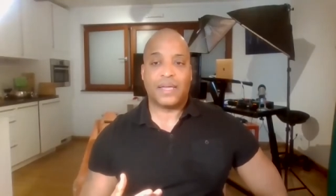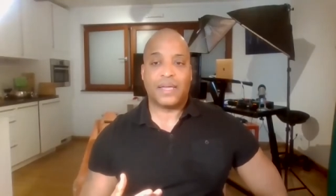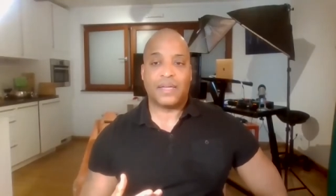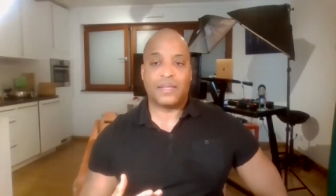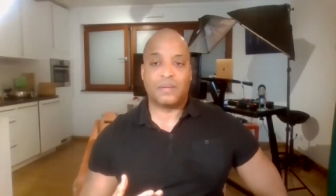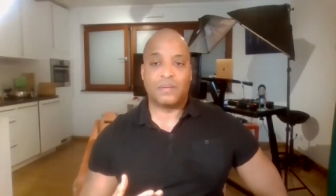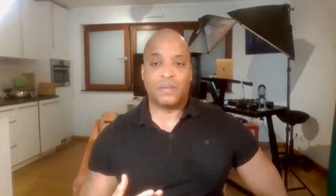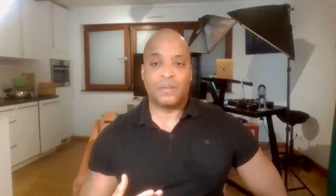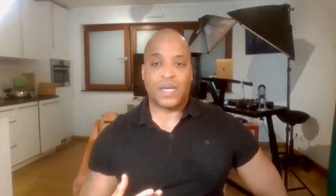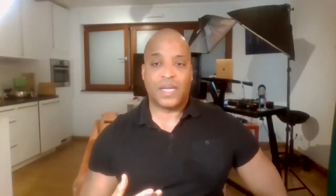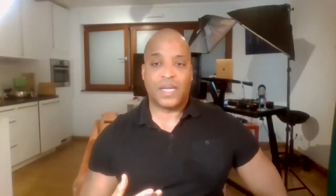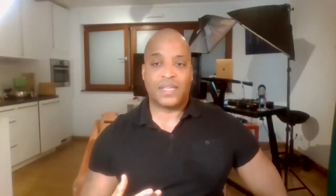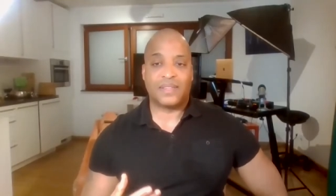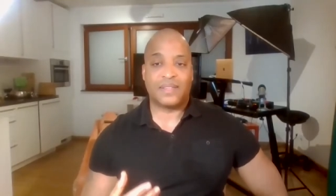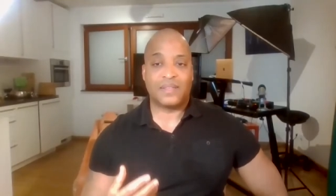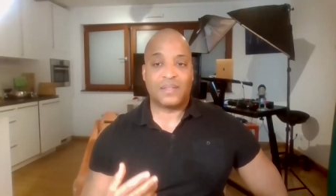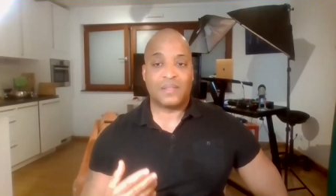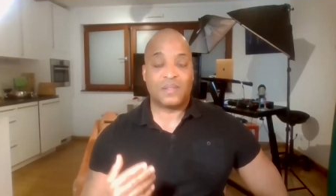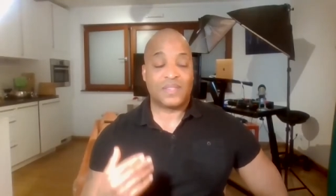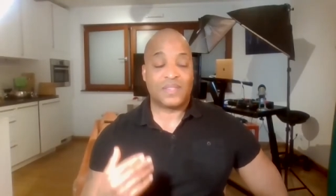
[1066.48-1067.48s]
and
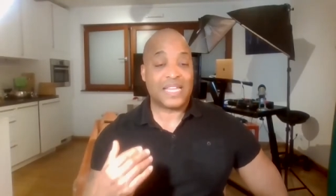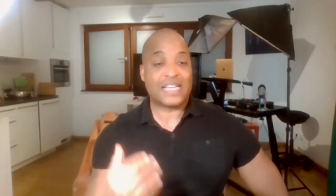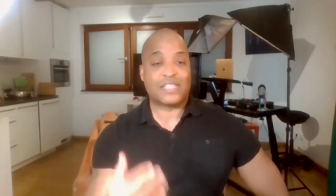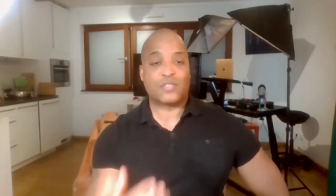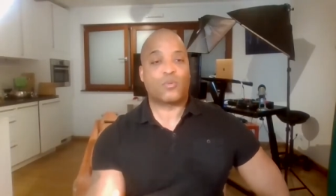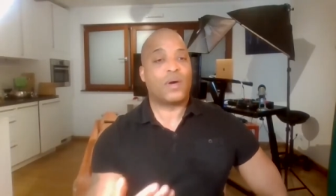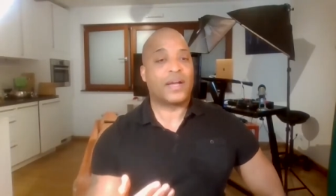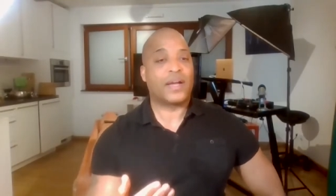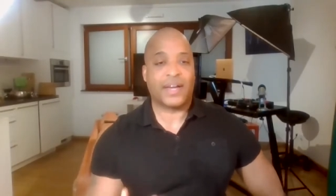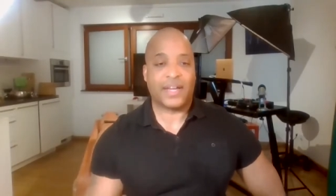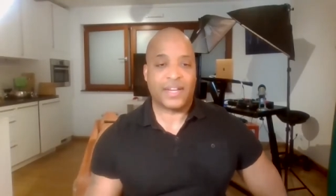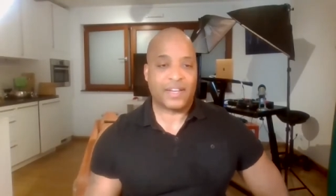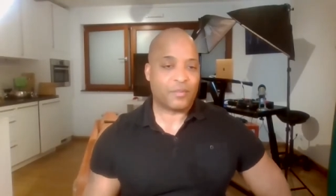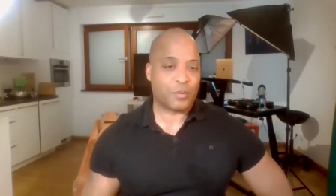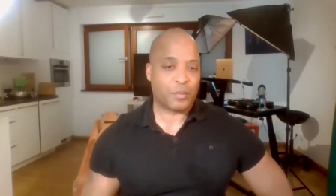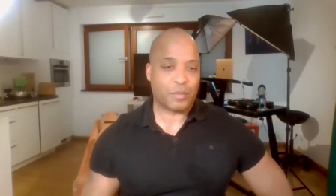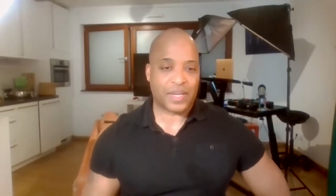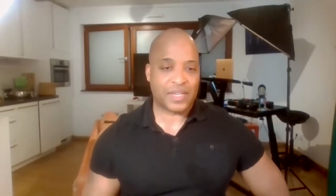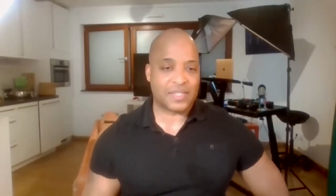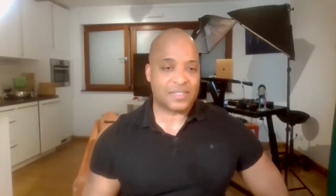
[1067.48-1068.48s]
and that's why I got
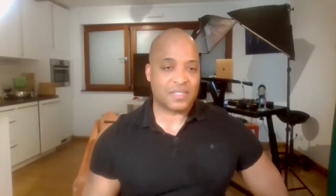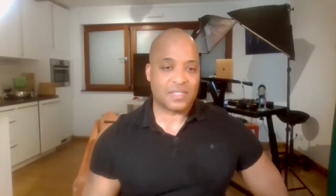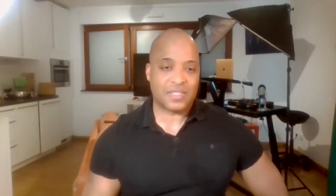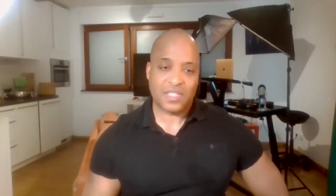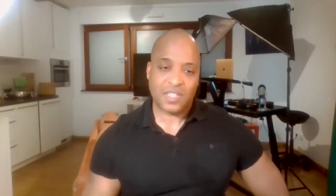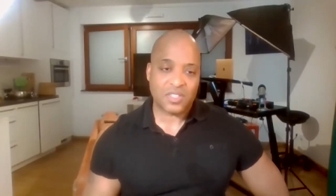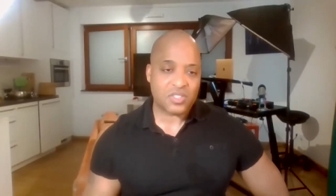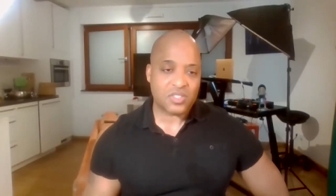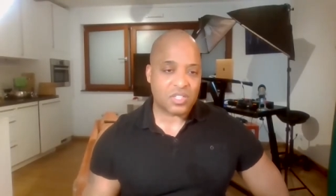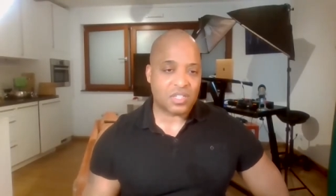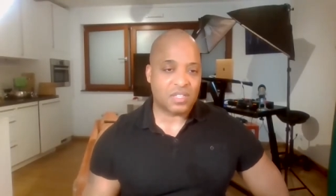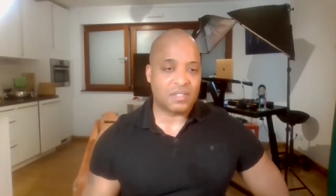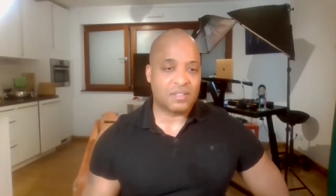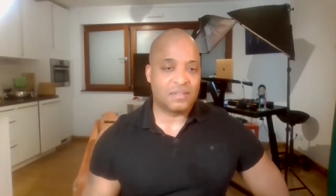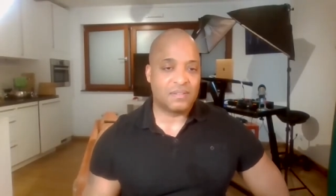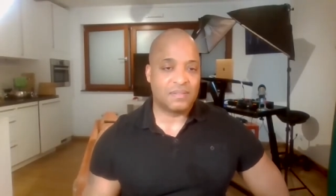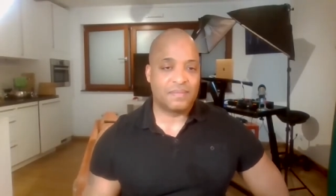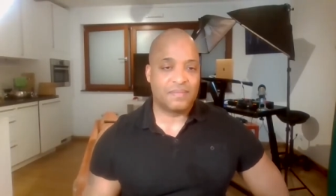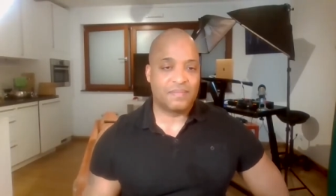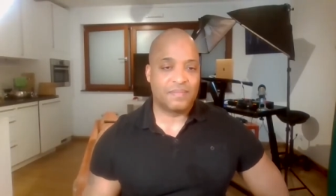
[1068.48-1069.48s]
everybody's attention.
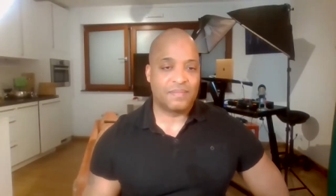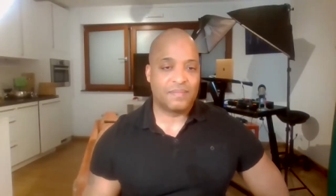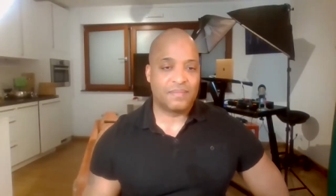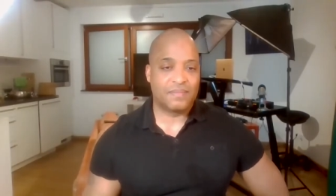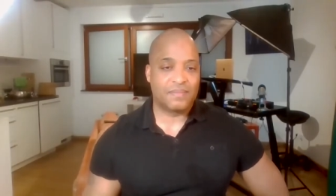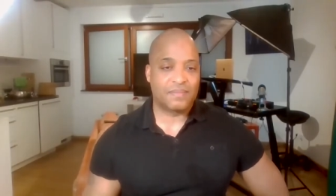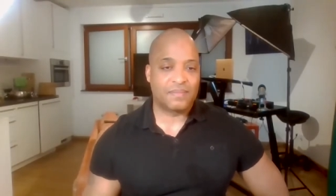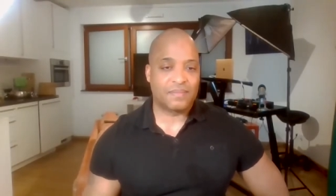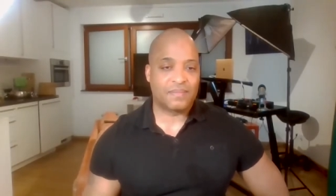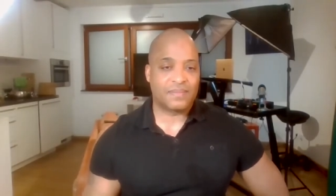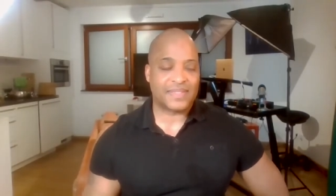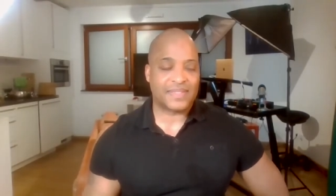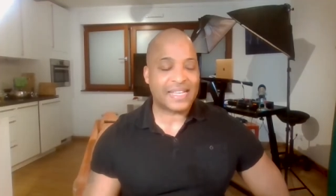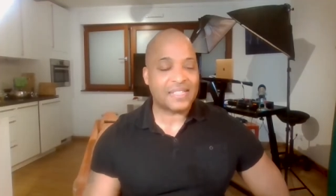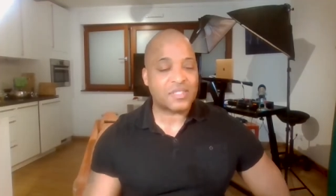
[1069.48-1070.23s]
Right.